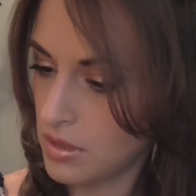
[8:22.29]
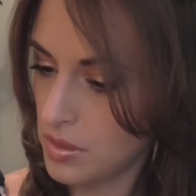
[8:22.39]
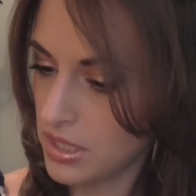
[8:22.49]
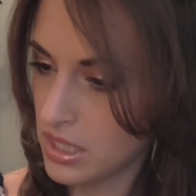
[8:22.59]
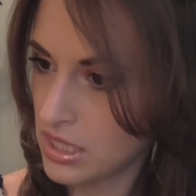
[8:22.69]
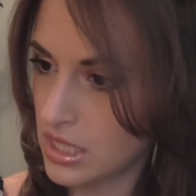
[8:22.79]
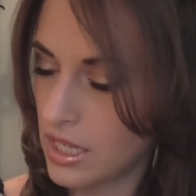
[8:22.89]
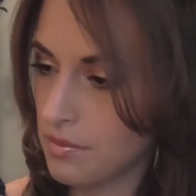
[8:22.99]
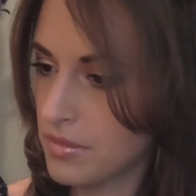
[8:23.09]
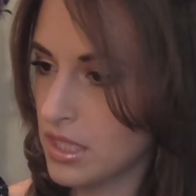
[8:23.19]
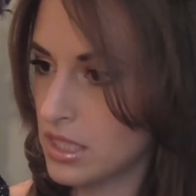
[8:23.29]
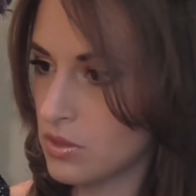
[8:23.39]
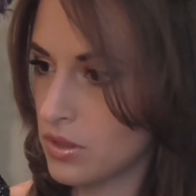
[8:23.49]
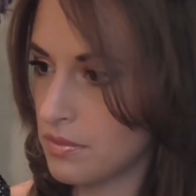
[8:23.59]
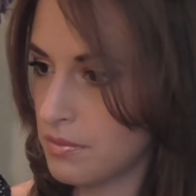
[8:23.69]
maybe it doesn't say on
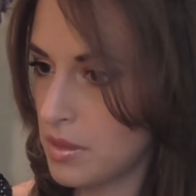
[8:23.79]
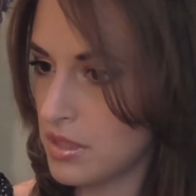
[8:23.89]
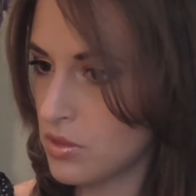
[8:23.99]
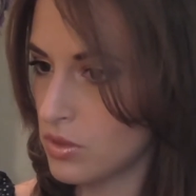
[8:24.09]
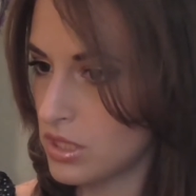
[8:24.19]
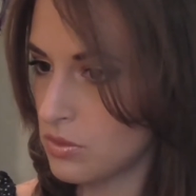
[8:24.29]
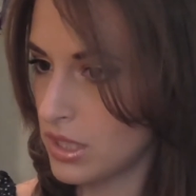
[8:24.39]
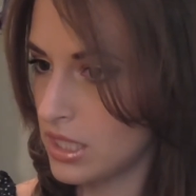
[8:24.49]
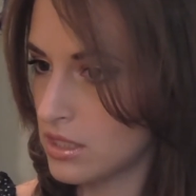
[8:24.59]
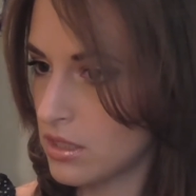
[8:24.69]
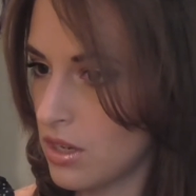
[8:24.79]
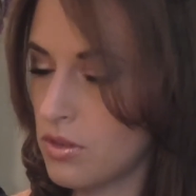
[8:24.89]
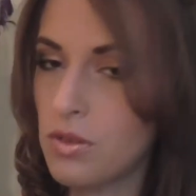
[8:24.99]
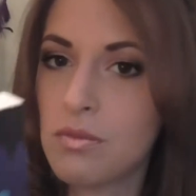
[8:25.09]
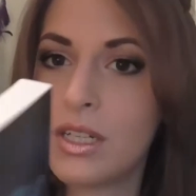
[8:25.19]
this one, maybe this one is released, oh
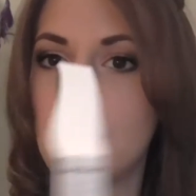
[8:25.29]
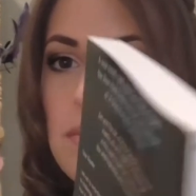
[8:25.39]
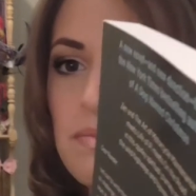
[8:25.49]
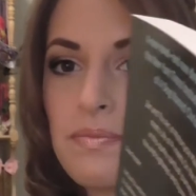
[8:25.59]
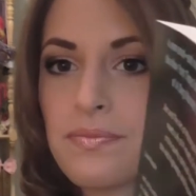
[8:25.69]
no, right here.